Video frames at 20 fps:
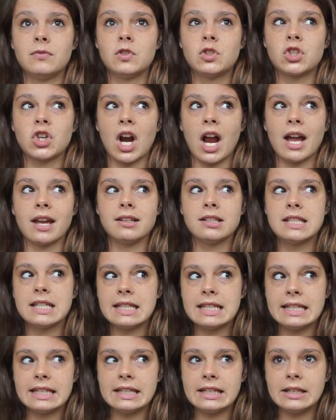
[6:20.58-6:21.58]
trying
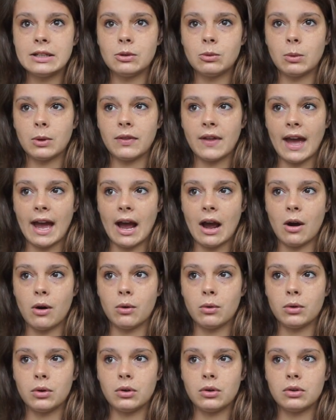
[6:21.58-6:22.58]
to eat
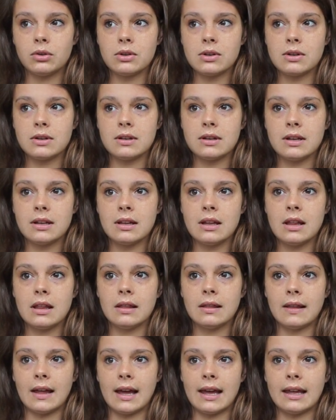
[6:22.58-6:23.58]
without
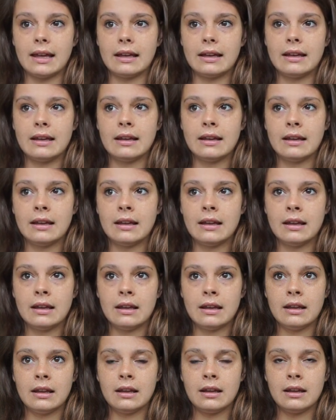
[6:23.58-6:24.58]
like
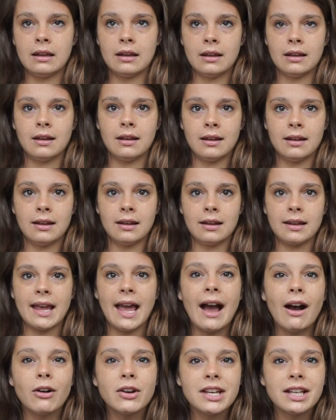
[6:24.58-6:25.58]

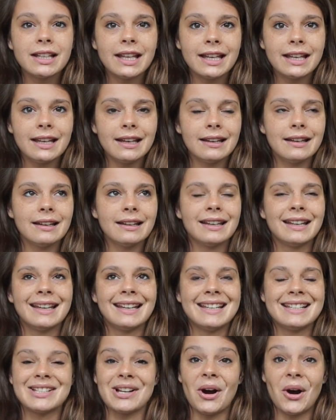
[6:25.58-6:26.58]
calculating
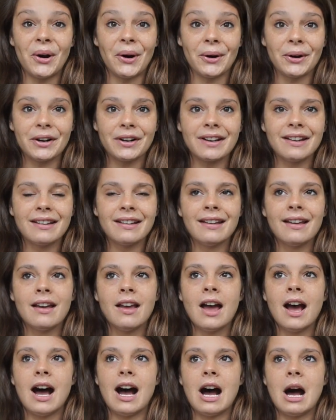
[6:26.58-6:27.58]
is hard.
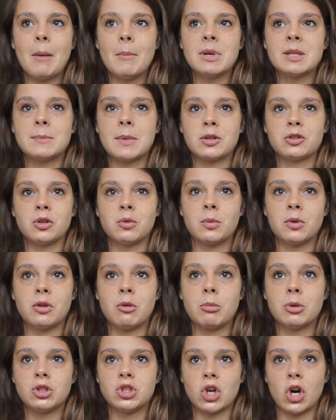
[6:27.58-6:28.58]
Especially when
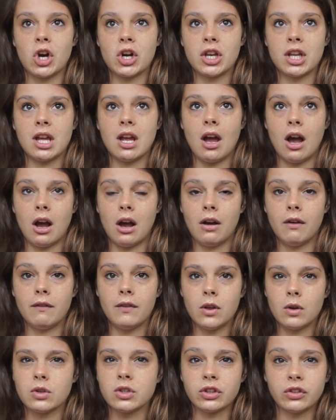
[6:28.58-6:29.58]
the majority
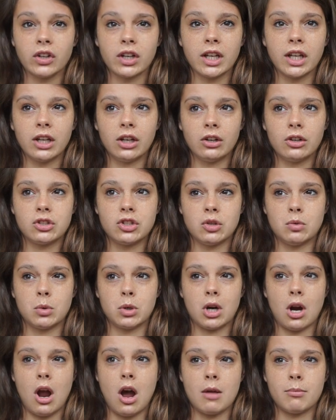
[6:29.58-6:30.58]
of those 3 years you
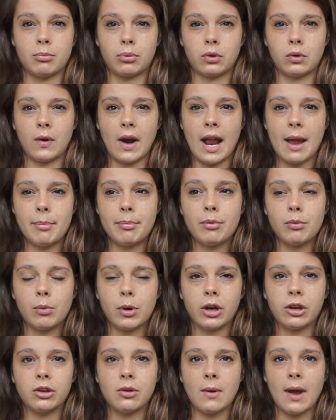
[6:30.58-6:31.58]
were on prep,
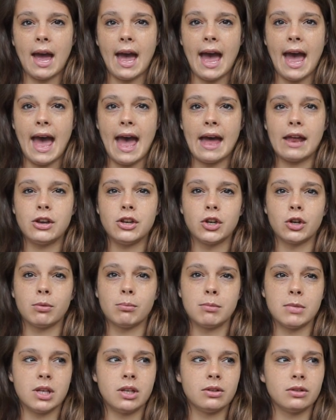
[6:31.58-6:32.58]
where you had your
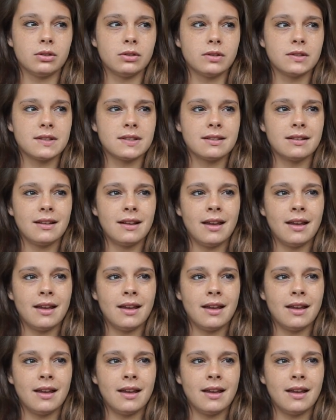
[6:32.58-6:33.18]
meals